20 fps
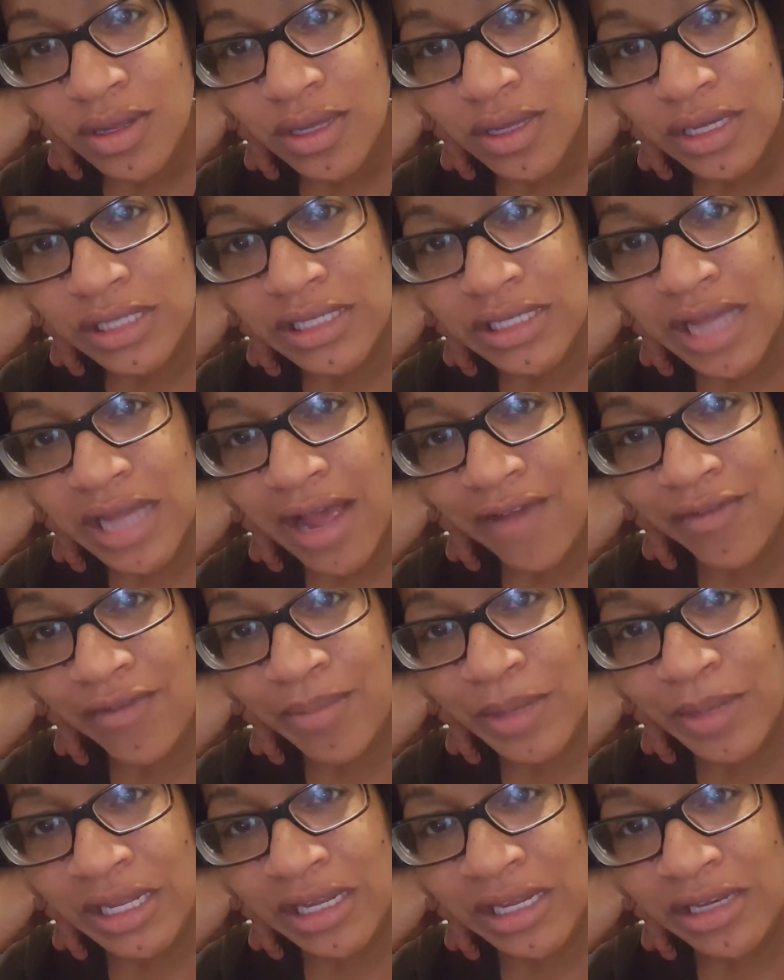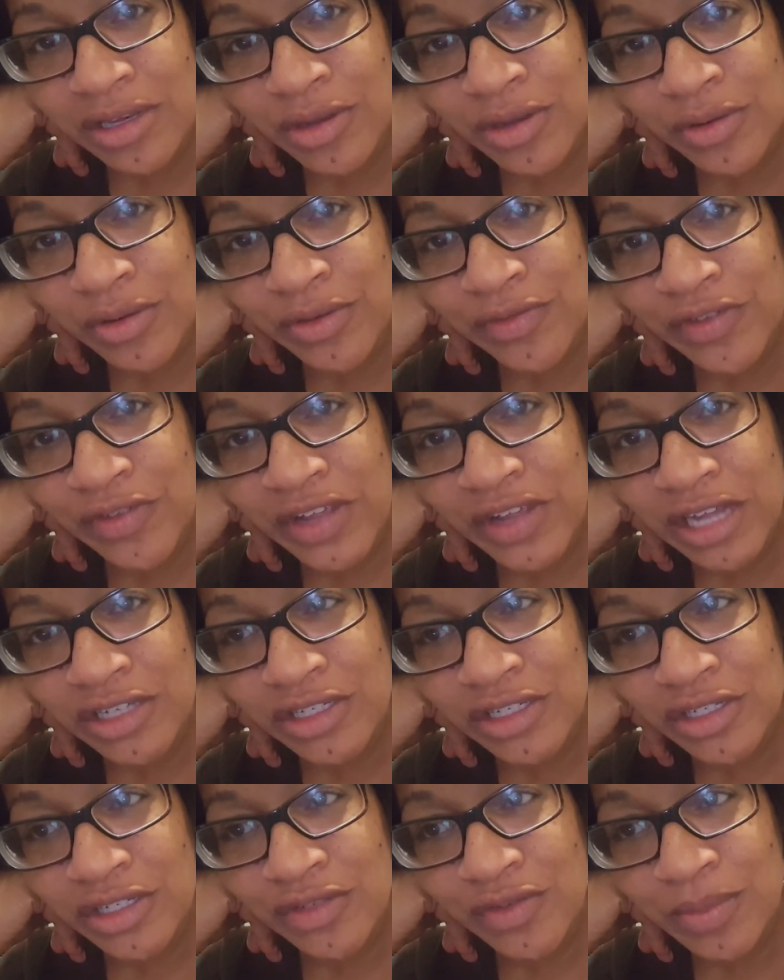Because I haven't been getting
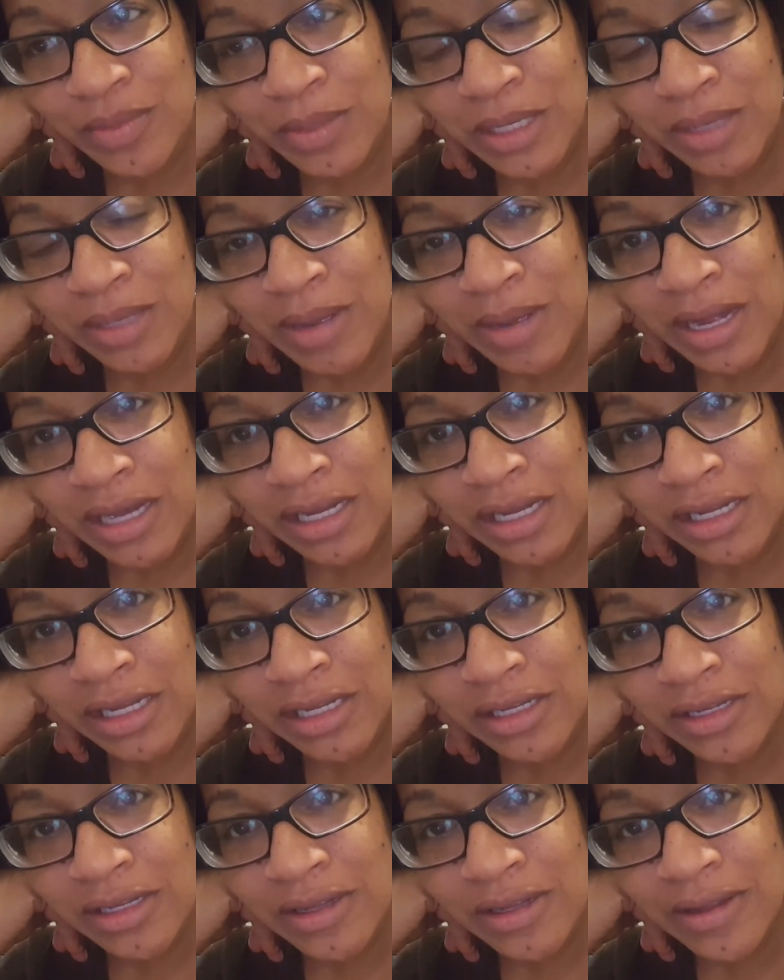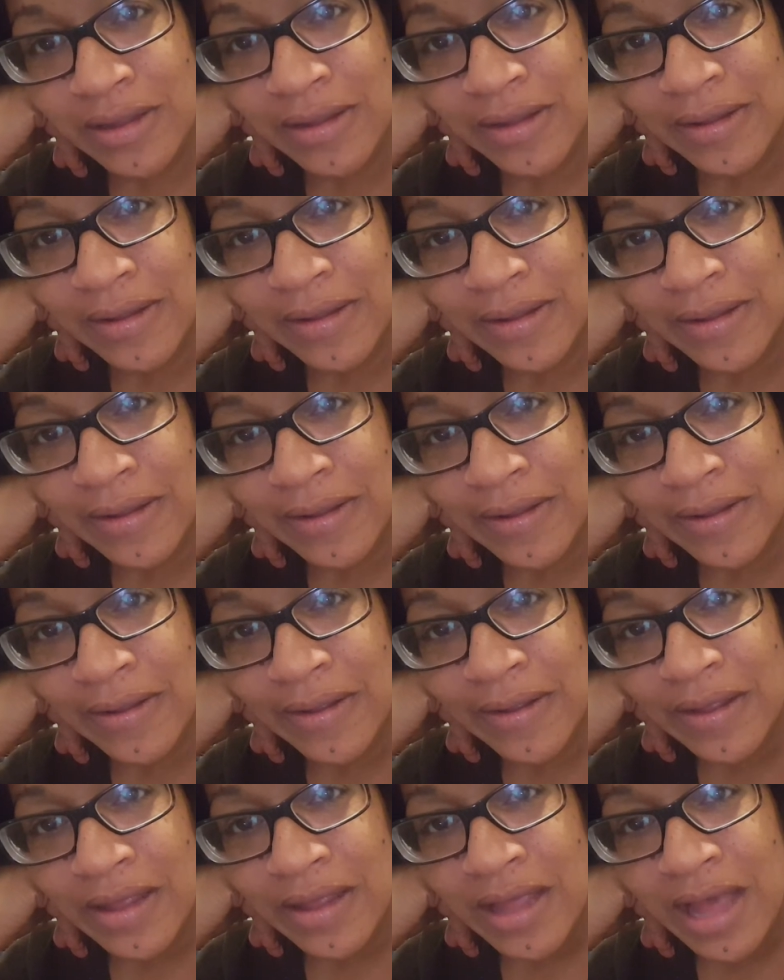notifications from anybody.
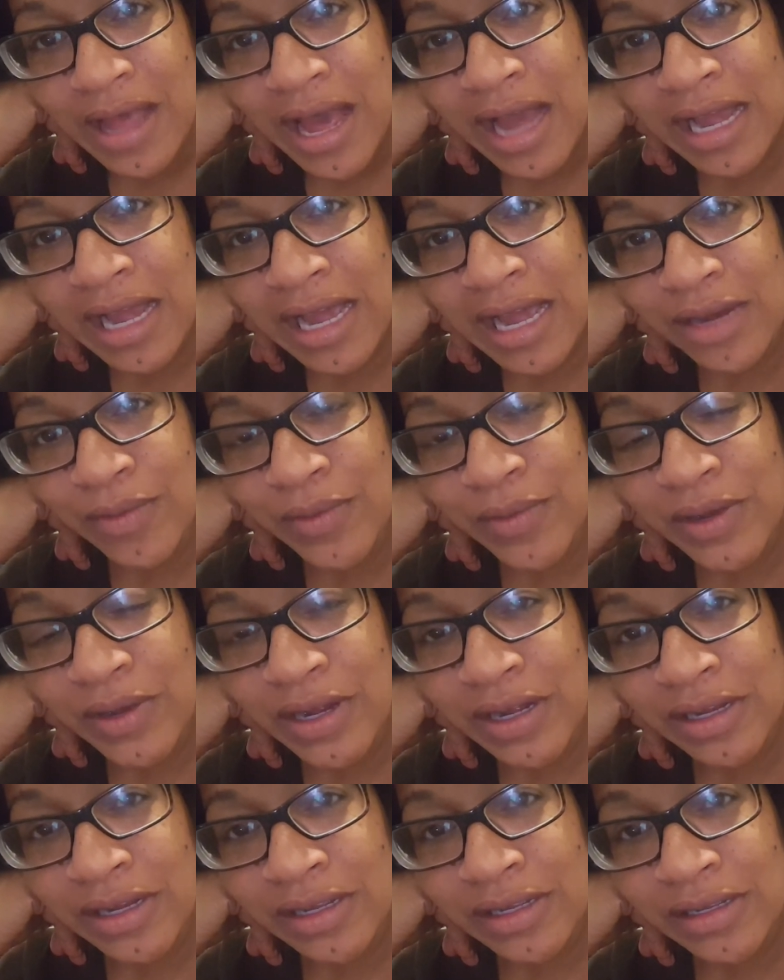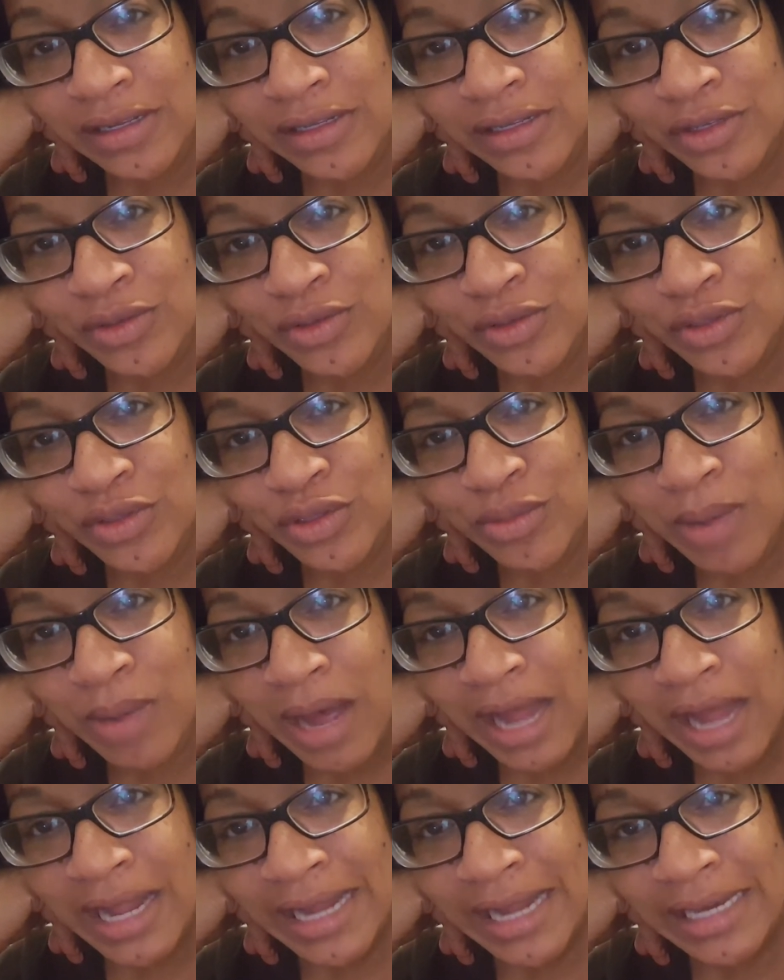I kind of went on a YouTube
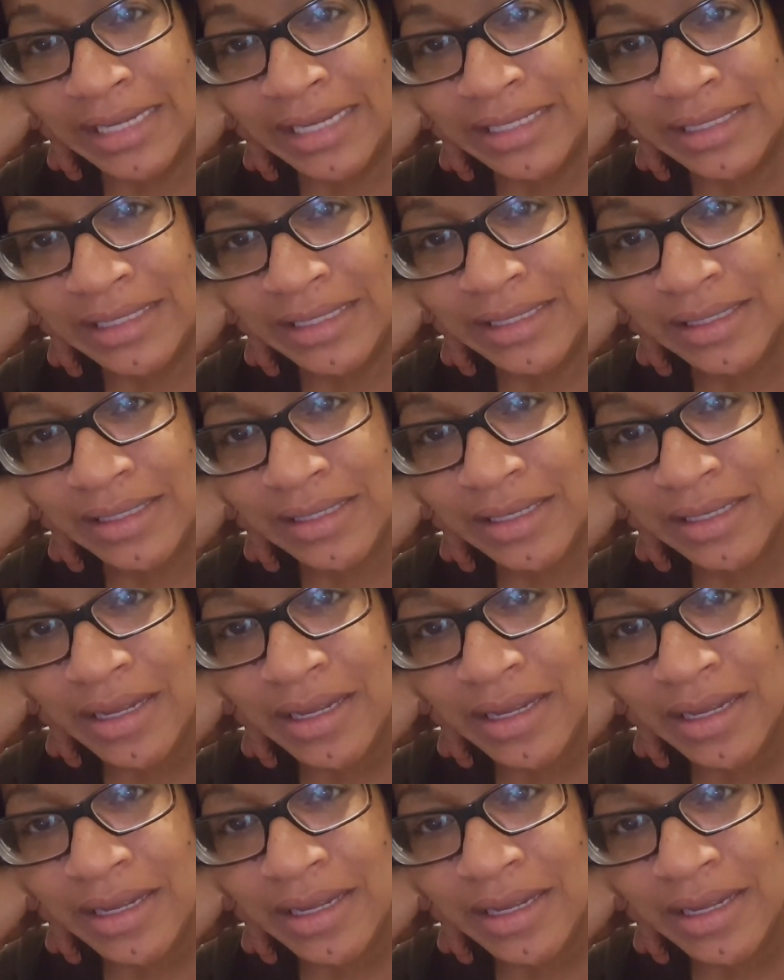hiatus.